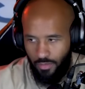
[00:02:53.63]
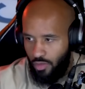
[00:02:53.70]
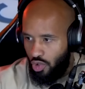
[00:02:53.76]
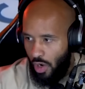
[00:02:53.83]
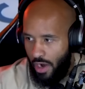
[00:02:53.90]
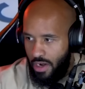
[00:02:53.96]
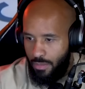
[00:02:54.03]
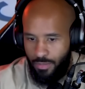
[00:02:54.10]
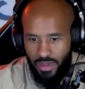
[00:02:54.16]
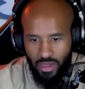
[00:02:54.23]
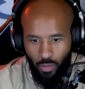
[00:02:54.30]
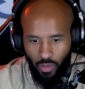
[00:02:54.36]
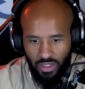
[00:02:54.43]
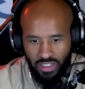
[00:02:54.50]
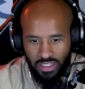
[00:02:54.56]
trying to
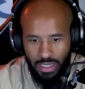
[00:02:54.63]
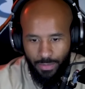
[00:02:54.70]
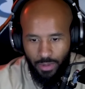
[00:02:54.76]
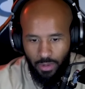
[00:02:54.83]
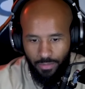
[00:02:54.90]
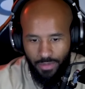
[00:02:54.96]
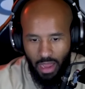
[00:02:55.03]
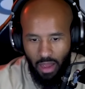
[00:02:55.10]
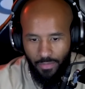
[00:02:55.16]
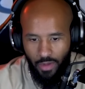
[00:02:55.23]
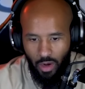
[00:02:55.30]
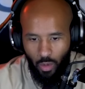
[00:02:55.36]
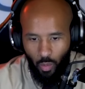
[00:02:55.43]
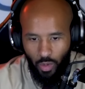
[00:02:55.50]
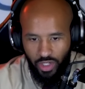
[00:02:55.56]
beat what's keeping him down
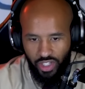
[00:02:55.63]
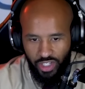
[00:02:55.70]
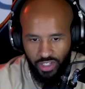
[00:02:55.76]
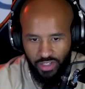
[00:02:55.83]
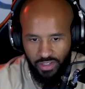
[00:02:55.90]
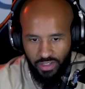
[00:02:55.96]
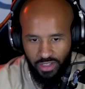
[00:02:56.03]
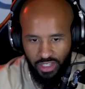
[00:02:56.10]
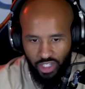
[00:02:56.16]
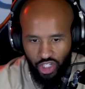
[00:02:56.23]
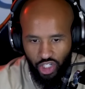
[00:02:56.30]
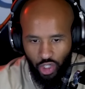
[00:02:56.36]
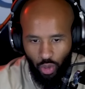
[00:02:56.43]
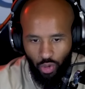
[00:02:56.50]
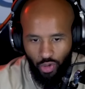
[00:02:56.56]
there, which is this
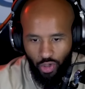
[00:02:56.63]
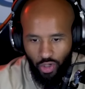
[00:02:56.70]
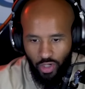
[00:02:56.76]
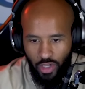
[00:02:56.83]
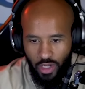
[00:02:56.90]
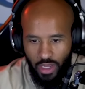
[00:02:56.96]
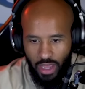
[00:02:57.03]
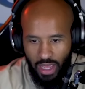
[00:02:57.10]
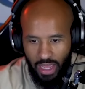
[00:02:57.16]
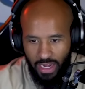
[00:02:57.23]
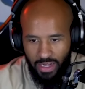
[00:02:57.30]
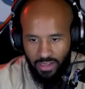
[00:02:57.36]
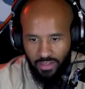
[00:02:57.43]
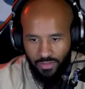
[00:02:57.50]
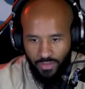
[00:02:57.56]
shoulder
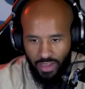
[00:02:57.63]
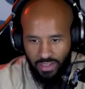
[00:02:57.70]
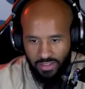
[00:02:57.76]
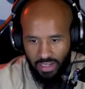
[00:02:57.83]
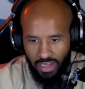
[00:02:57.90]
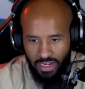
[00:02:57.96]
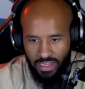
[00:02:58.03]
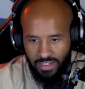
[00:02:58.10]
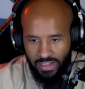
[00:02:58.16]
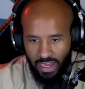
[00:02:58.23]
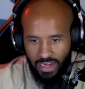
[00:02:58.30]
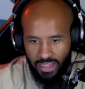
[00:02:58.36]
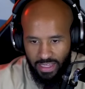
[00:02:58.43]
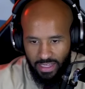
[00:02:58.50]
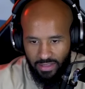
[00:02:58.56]
and this face, and he's got
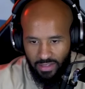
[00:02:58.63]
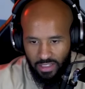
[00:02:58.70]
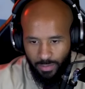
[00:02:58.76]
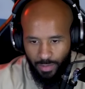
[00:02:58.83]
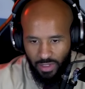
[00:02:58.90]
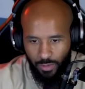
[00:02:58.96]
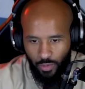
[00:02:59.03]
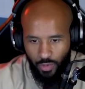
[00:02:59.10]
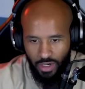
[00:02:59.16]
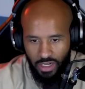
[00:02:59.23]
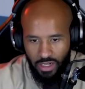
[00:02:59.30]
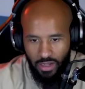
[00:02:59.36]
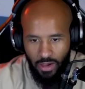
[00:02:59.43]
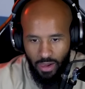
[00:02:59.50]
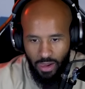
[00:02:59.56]
to get the space between